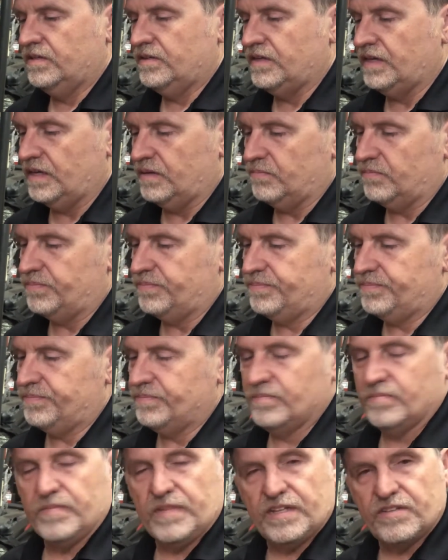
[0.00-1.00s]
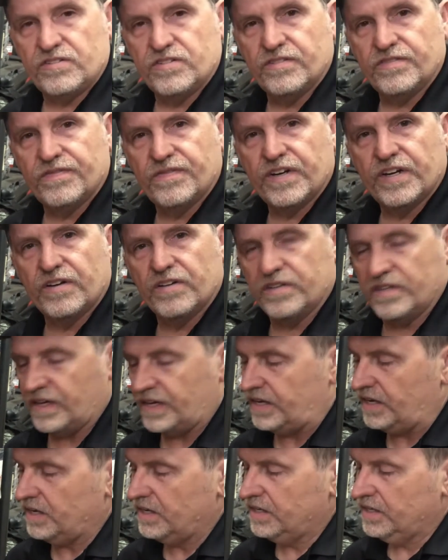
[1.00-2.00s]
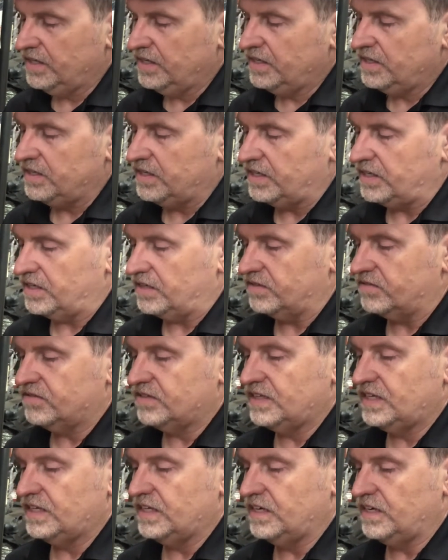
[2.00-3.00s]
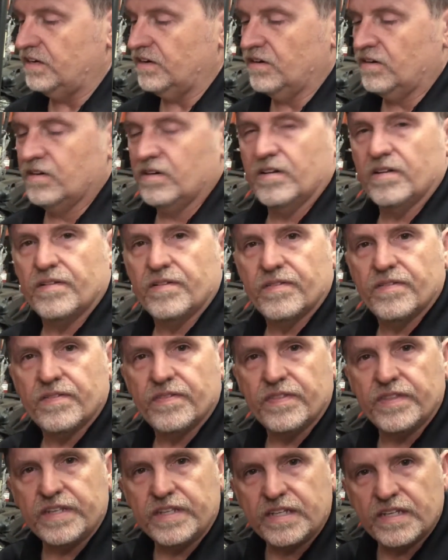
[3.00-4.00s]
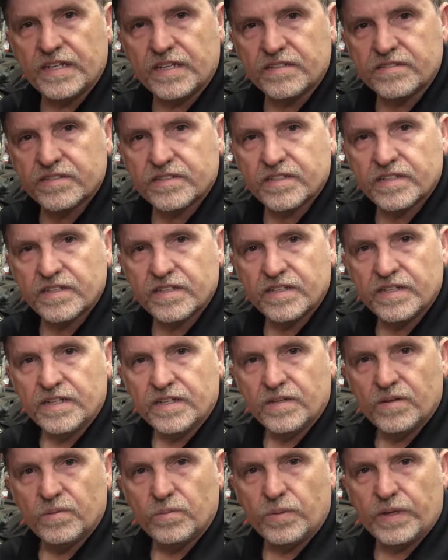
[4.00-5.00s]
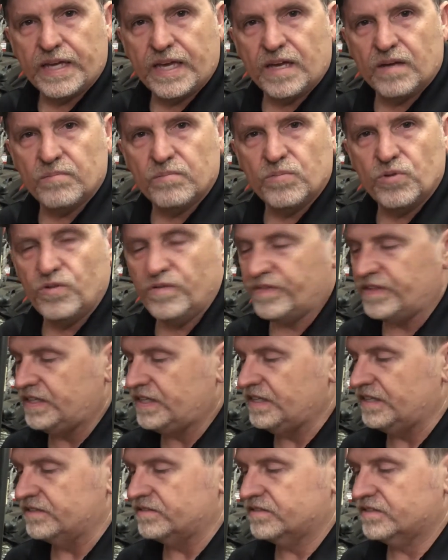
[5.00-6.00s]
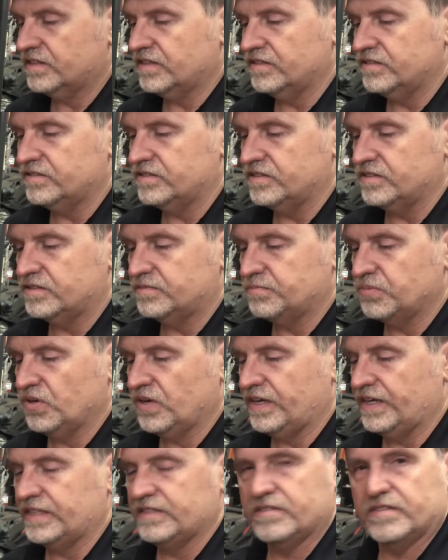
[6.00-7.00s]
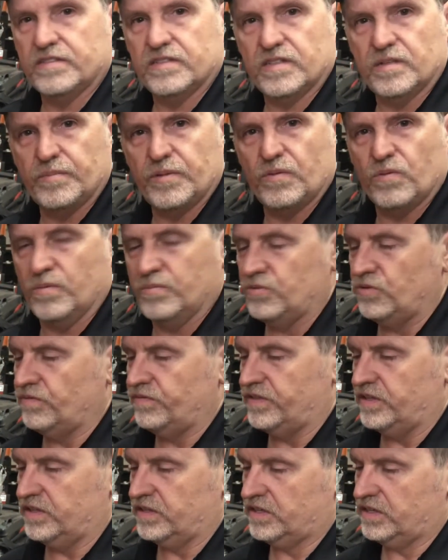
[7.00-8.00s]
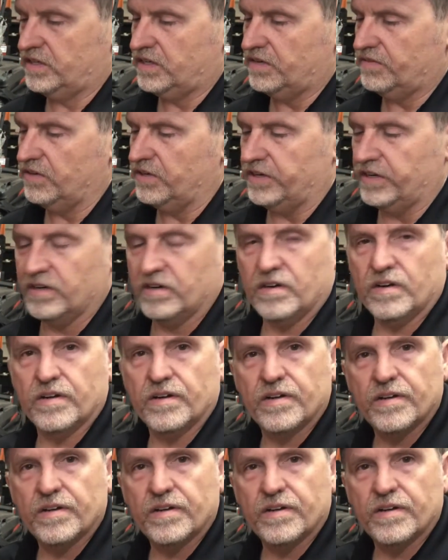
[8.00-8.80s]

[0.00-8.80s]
and that's just finger tight. Now you can see in here the disc, we can't move the disc because the springs, let me remove the cover here,